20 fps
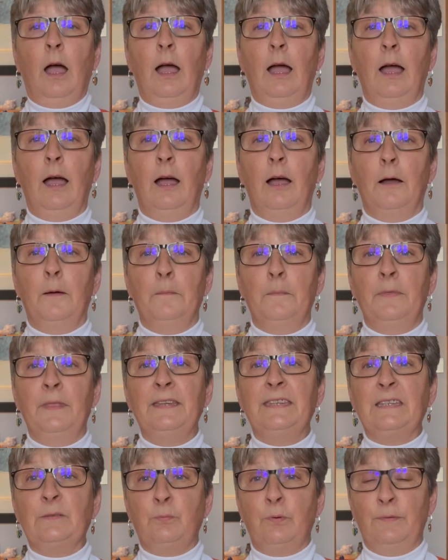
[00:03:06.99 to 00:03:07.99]

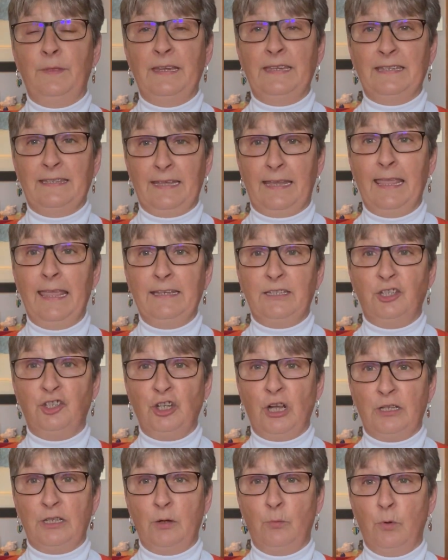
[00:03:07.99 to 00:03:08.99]
This is the key to
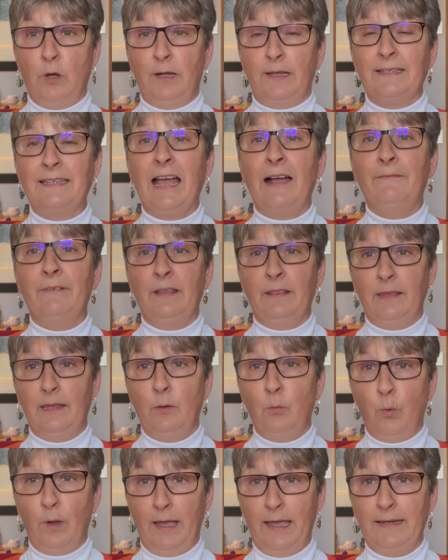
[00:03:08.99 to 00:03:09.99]
shadow work, is having the
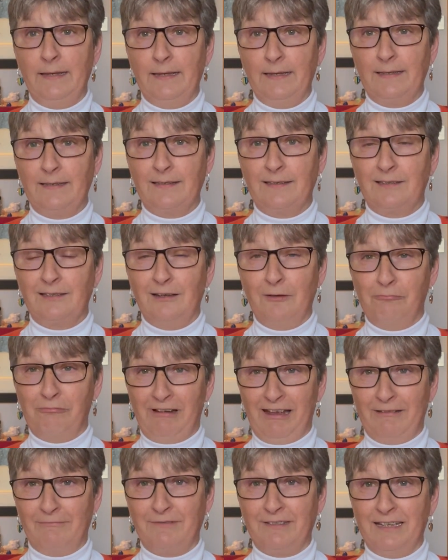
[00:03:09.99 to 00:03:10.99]
awareness
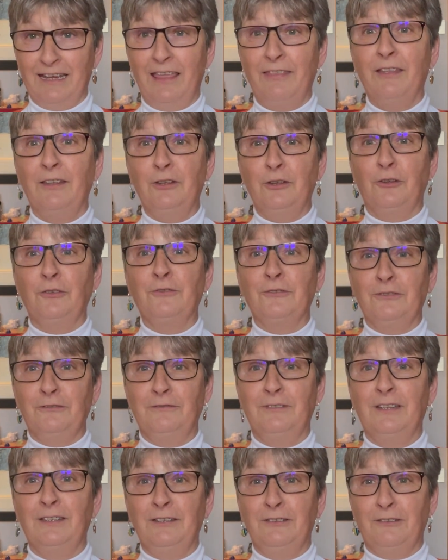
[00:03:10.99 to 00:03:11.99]
around it, and then you can
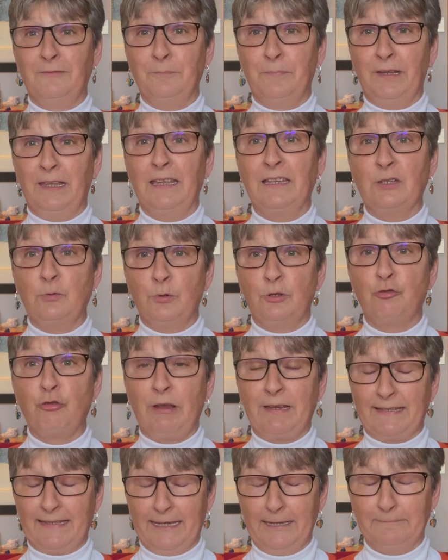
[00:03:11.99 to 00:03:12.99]
begin to
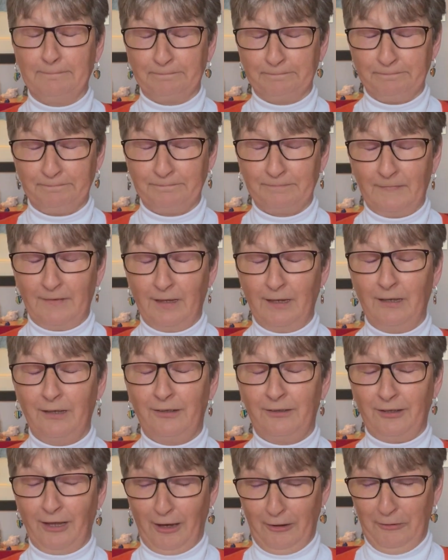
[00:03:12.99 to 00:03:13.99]
address it.
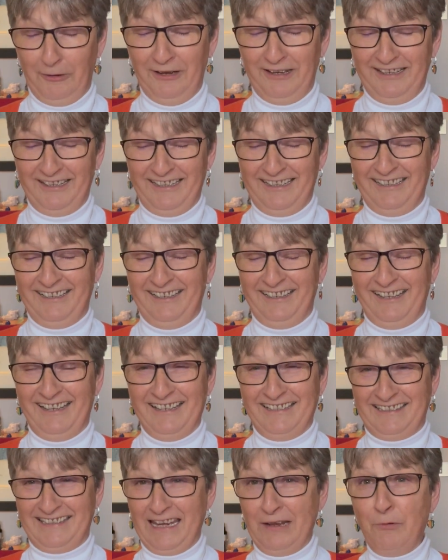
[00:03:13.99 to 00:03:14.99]
So,
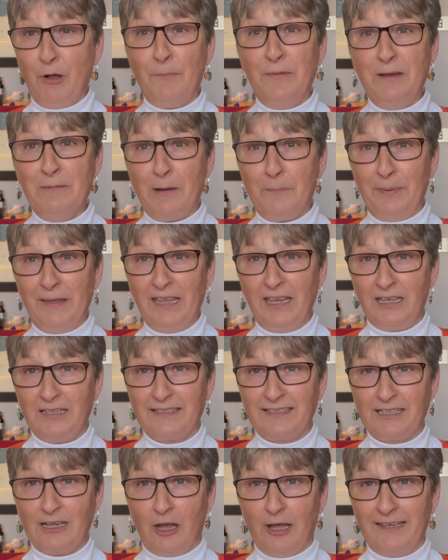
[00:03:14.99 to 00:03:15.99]
see what I mean about being
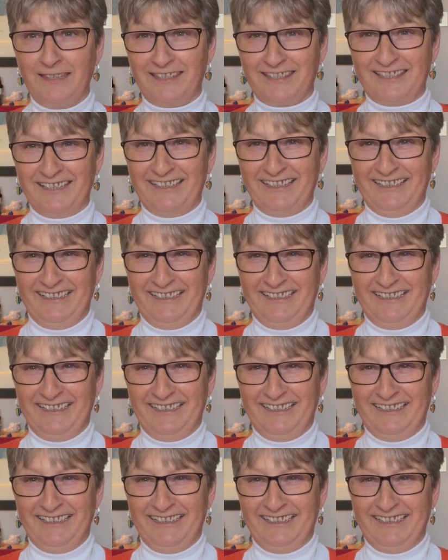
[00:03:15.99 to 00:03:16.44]
concise?